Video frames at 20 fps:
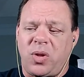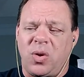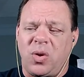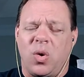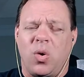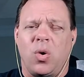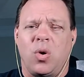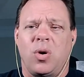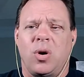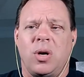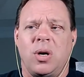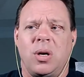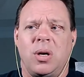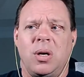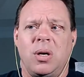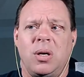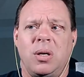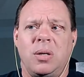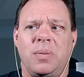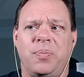
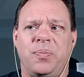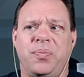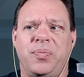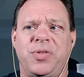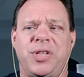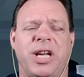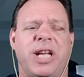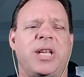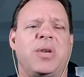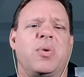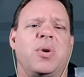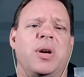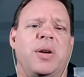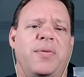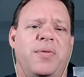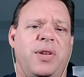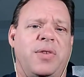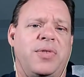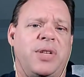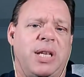or January
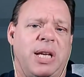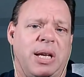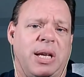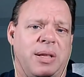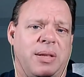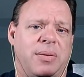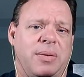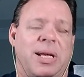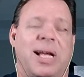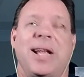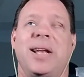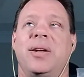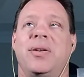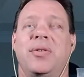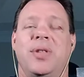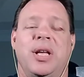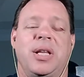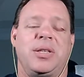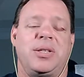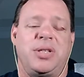fifteenth. I know
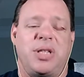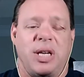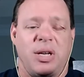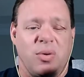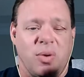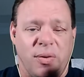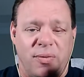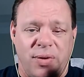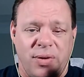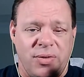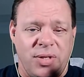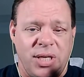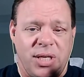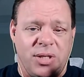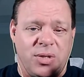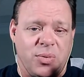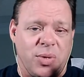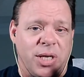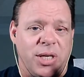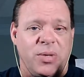that's January fifteenth,
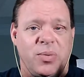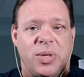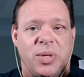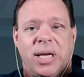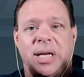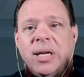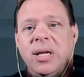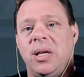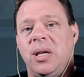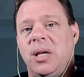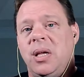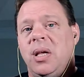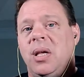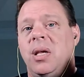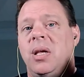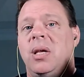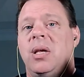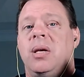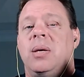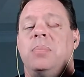twenty twenty,
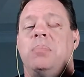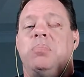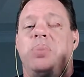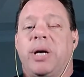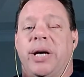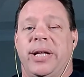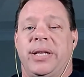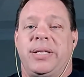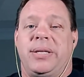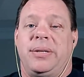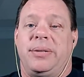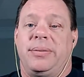but